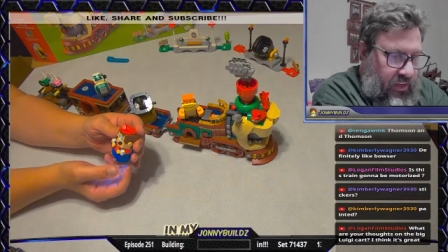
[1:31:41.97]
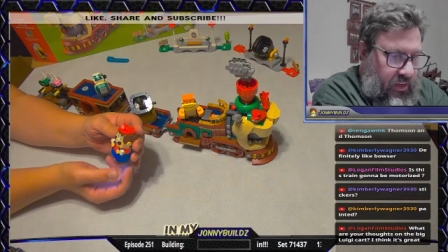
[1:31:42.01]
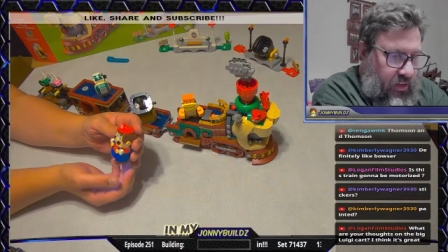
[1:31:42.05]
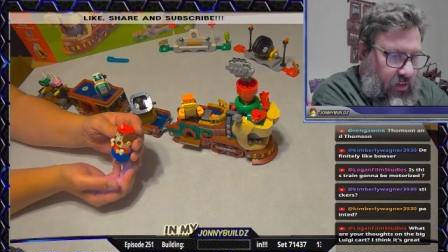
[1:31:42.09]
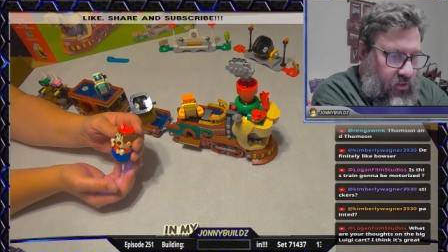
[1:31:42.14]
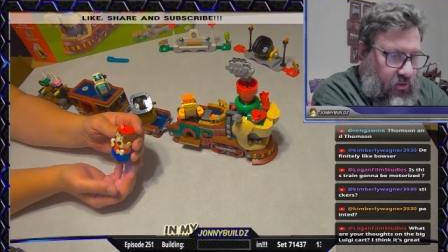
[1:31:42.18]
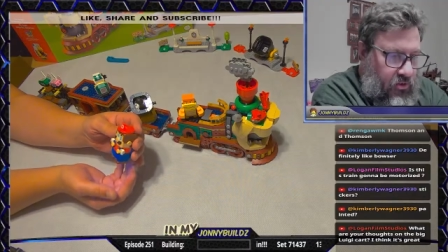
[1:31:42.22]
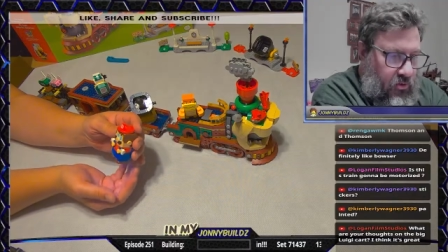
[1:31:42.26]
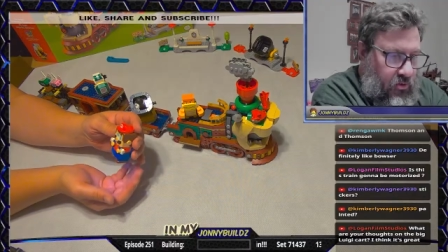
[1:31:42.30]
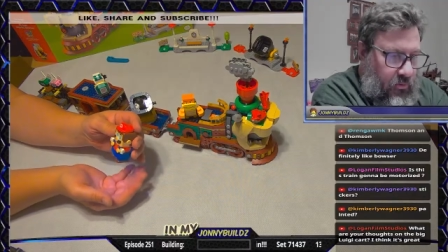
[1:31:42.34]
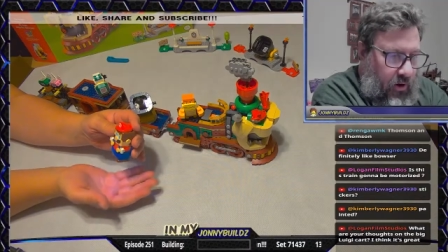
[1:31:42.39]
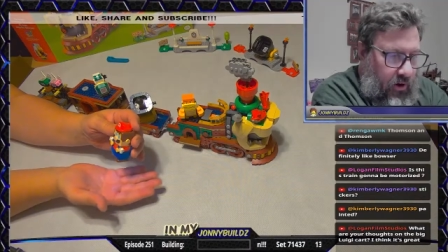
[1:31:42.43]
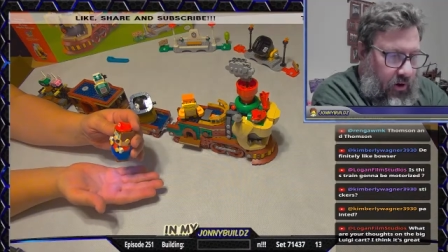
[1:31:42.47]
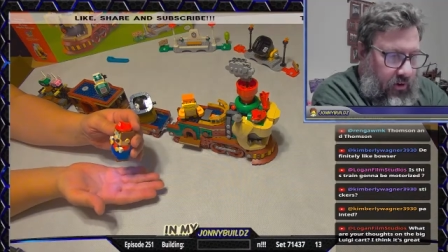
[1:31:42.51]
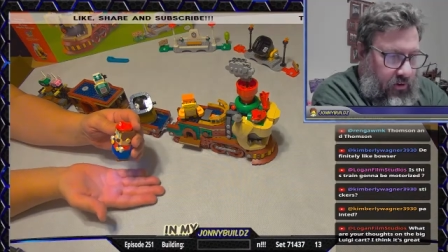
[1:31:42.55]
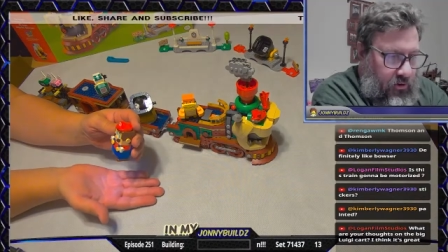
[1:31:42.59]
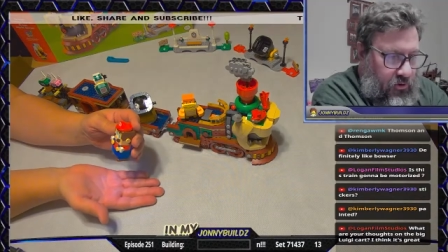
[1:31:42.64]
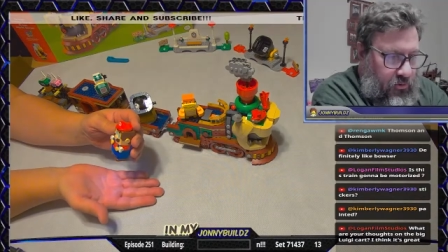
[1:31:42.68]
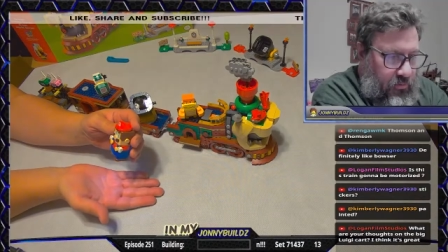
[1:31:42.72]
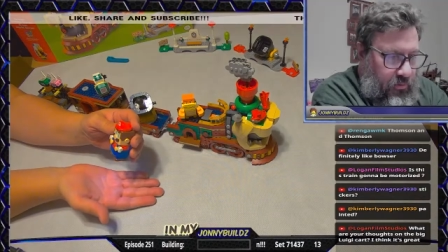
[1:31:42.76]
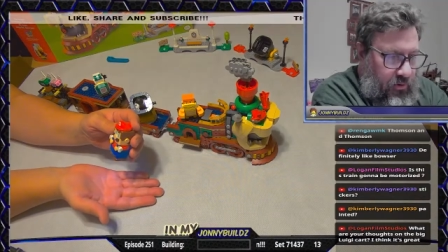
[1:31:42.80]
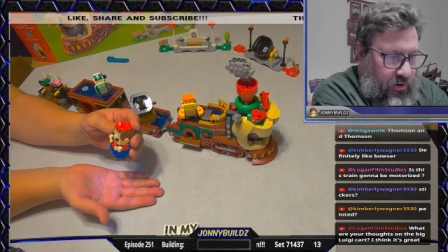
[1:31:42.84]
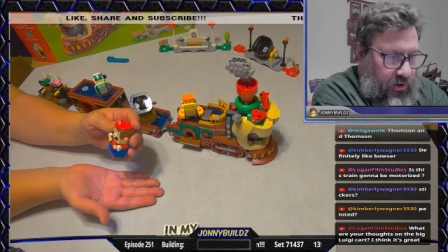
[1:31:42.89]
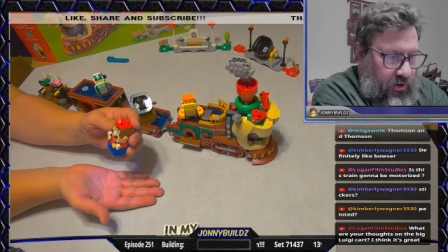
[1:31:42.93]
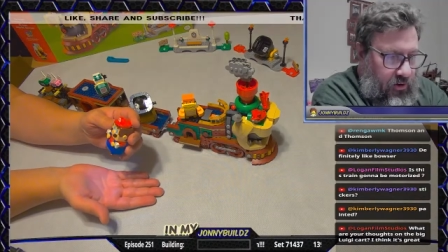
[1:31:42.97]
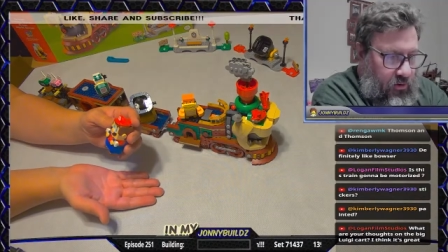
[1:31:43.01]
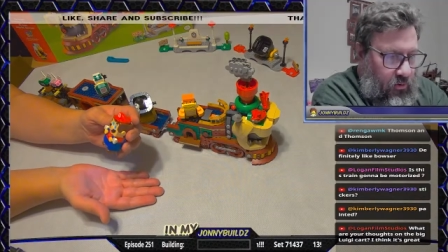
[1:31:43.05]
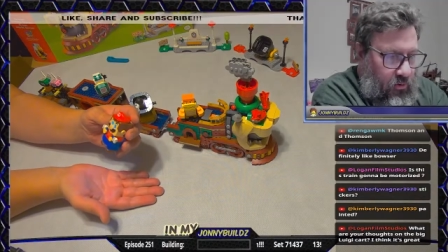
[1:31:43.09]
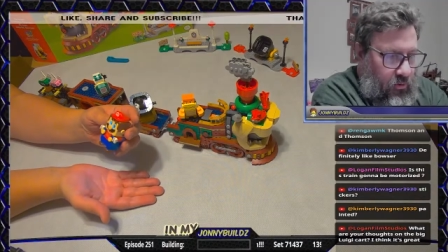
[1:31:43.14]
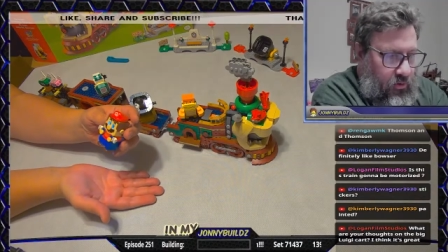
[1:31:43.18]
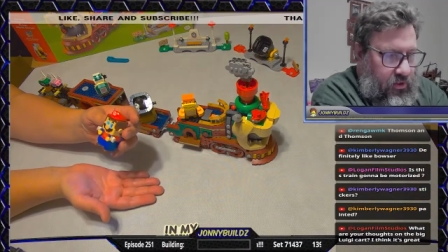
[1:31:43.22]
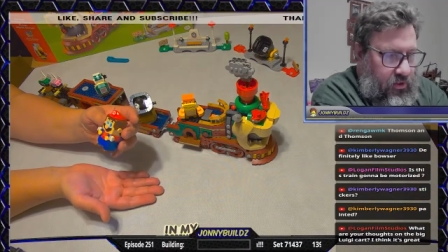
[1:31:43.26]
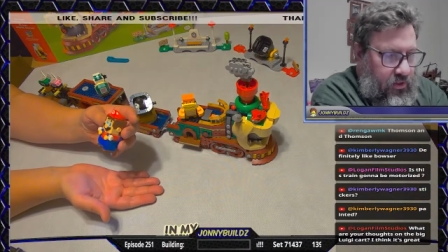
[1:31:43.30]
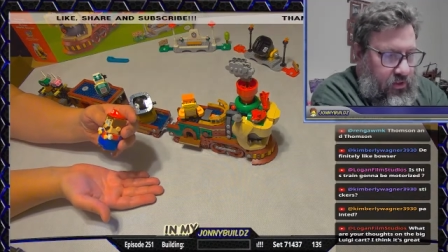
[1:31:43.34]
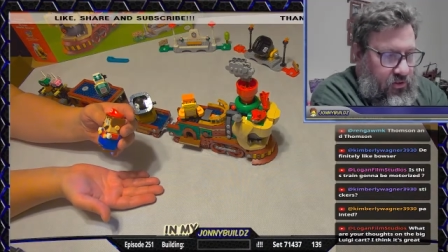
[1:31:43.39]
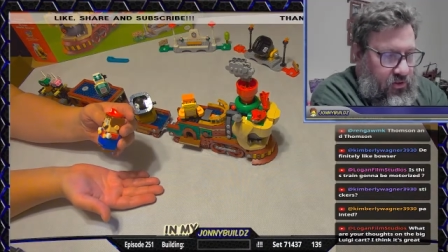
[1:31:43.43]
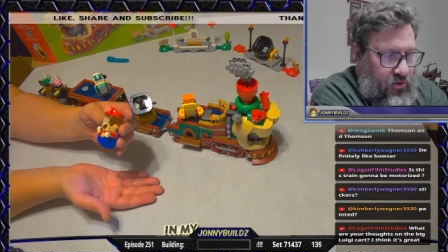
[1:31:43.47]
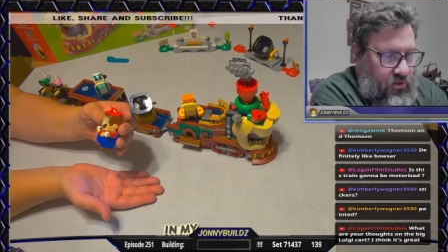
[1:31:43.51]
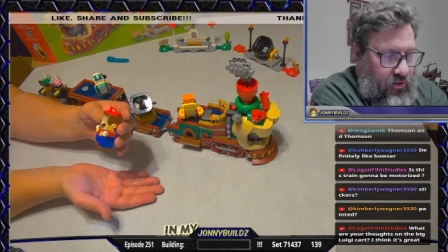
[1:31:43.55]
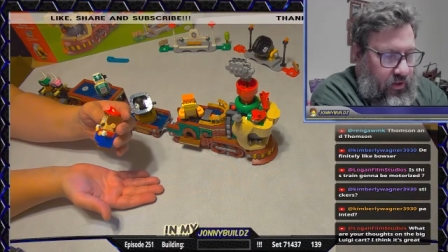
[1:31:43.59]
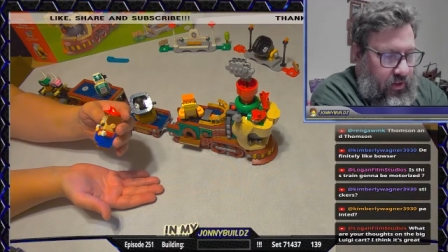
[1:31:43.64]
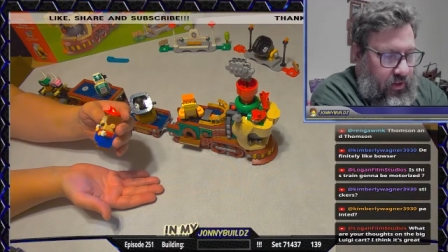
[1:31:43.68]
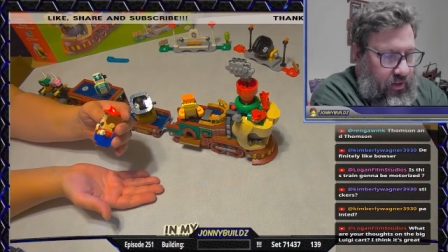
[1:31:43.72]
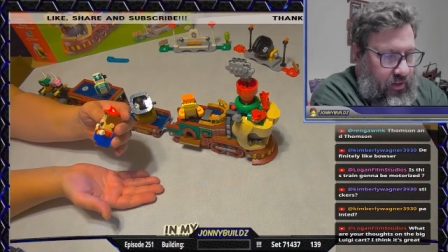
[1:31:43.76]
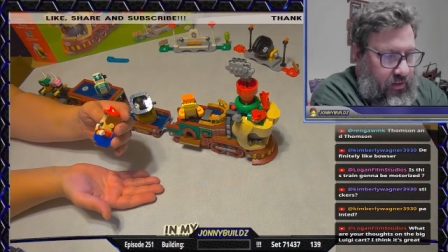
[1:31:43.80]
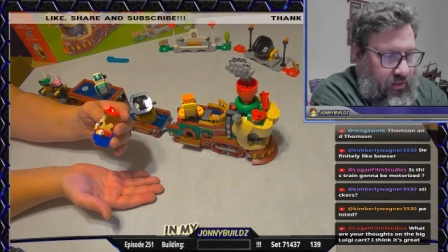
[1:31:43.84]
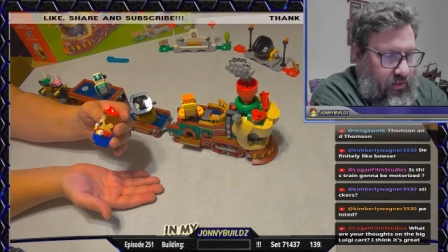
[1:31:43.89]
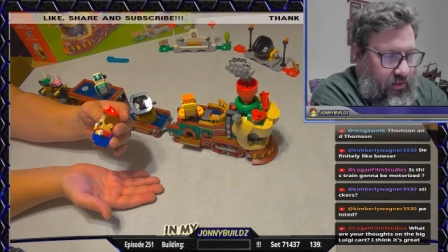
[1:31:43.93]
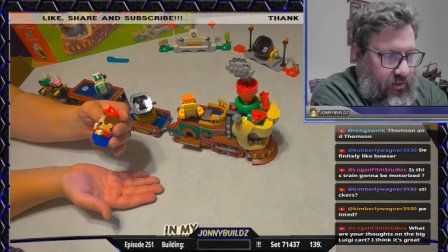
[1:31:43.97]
So Mario's pretty cool. So like